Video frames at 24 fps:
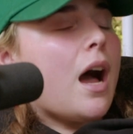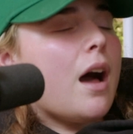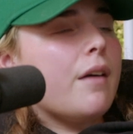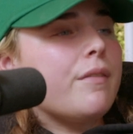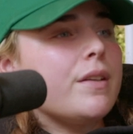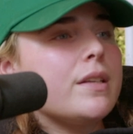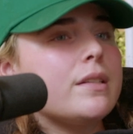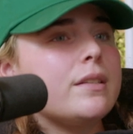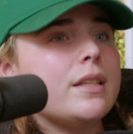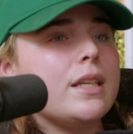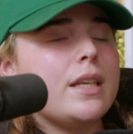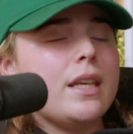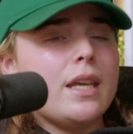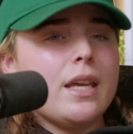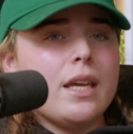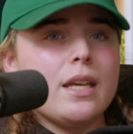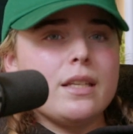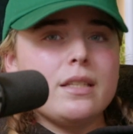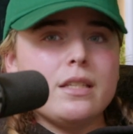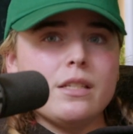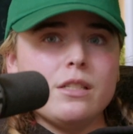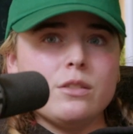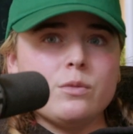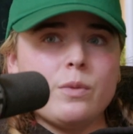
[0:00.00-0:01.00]
obviously
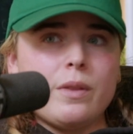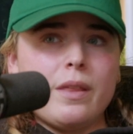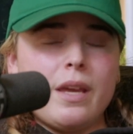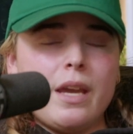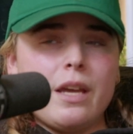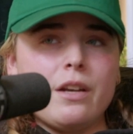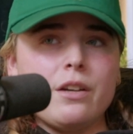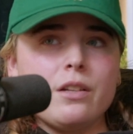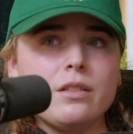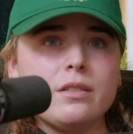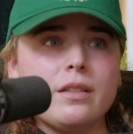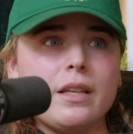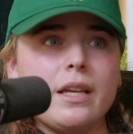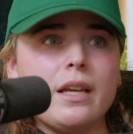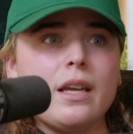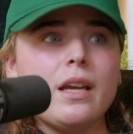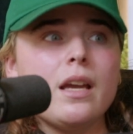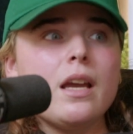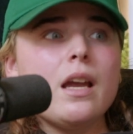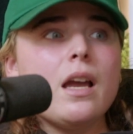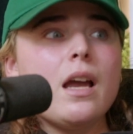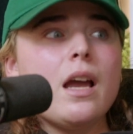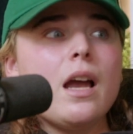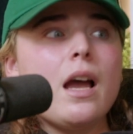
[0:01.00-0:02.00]
Kit deals with haters like
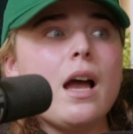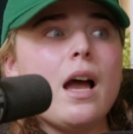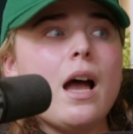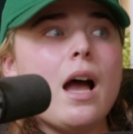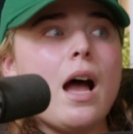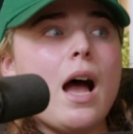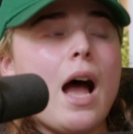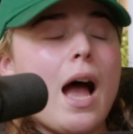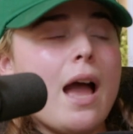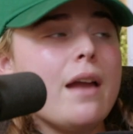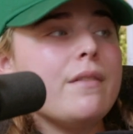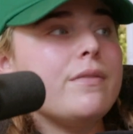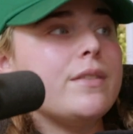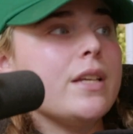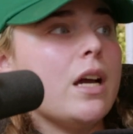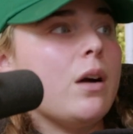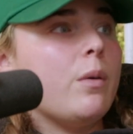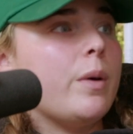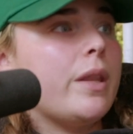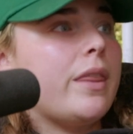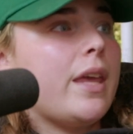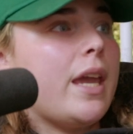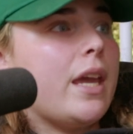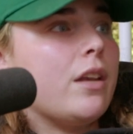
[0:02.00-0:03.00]
I've
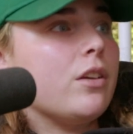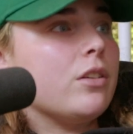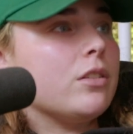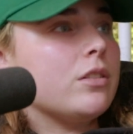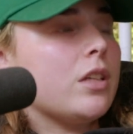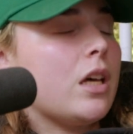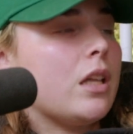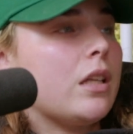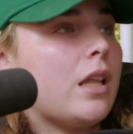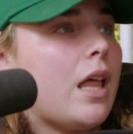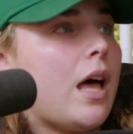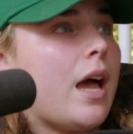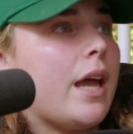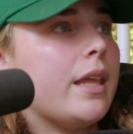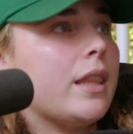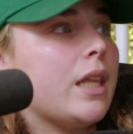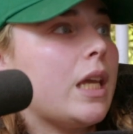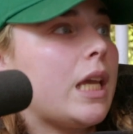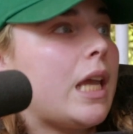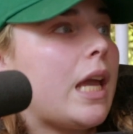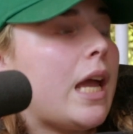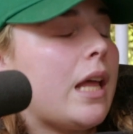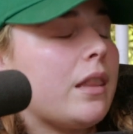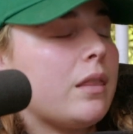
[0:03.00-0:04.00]
dealt with haters online
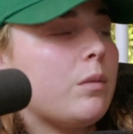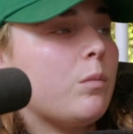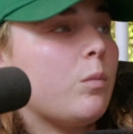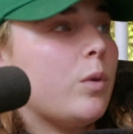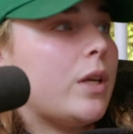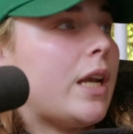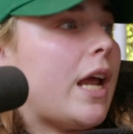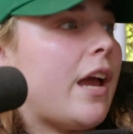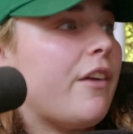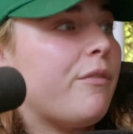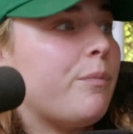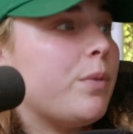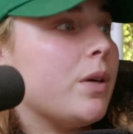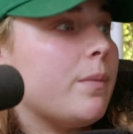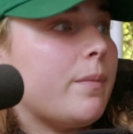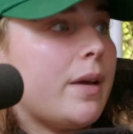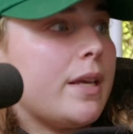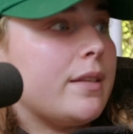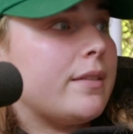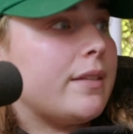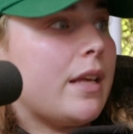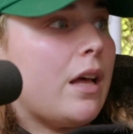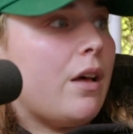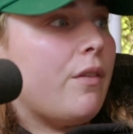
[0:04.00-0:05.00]
like at, when I've put
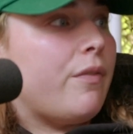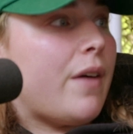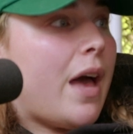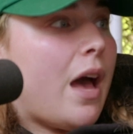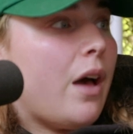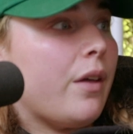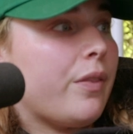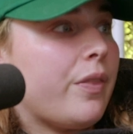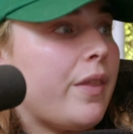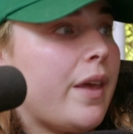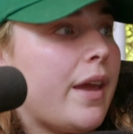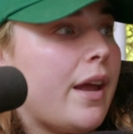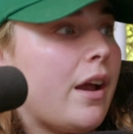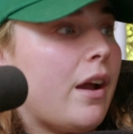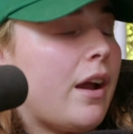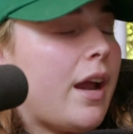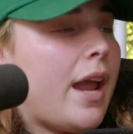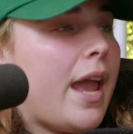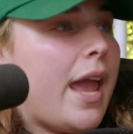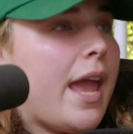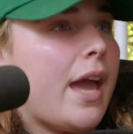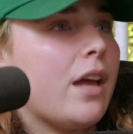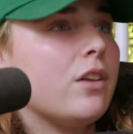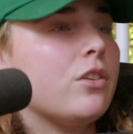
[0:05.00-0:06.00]
myself out
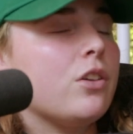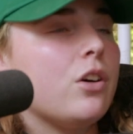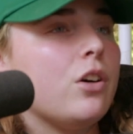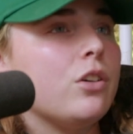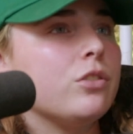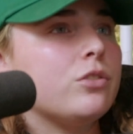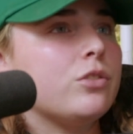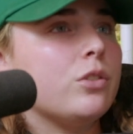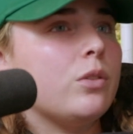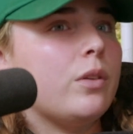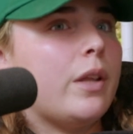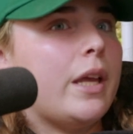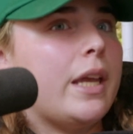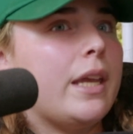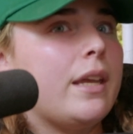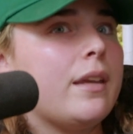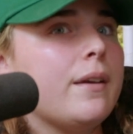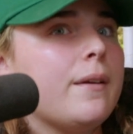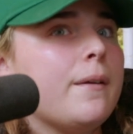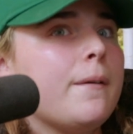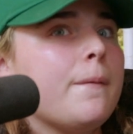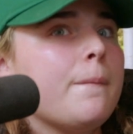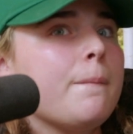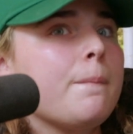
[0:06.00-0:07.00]
there and also like